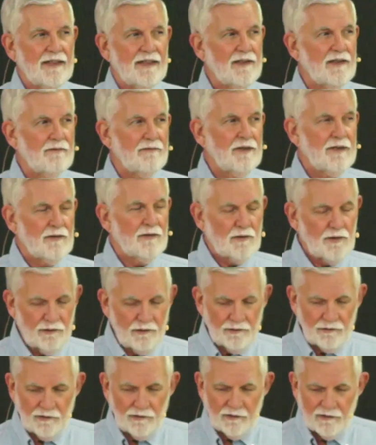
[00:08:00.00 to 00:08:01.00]
land of
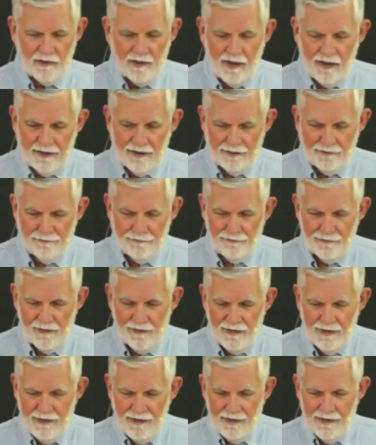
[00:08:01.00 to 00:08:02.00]
eternal life.
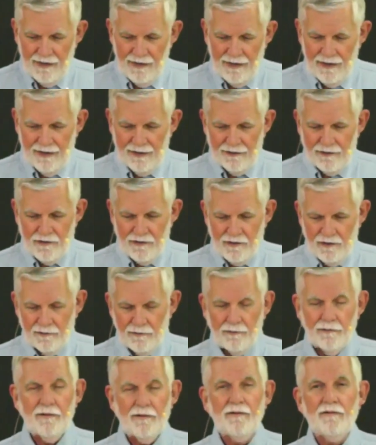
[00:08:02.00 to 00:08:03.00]
And
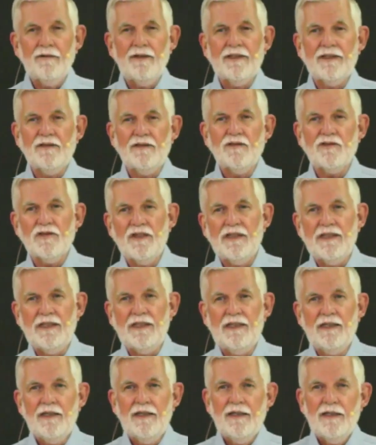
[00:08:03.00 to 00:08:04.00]
so we can
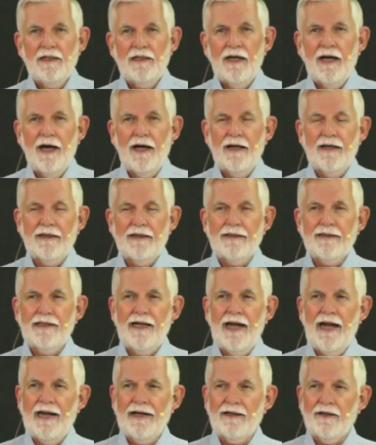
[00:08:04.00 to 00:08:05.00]
see uh,
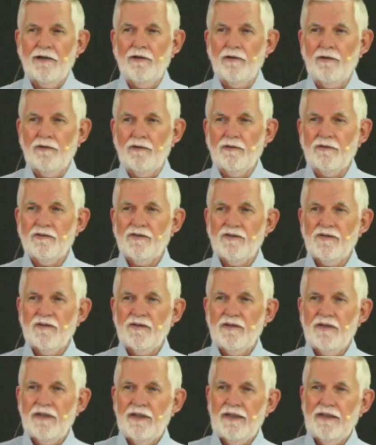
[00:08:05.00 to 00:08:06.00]

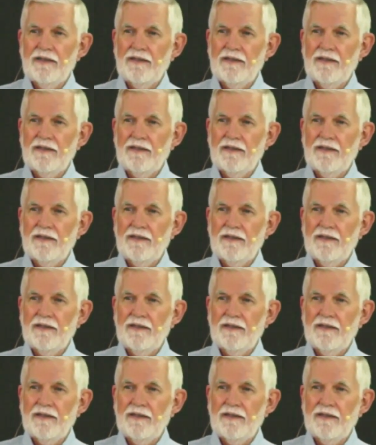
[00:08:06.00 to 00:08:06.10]
echoes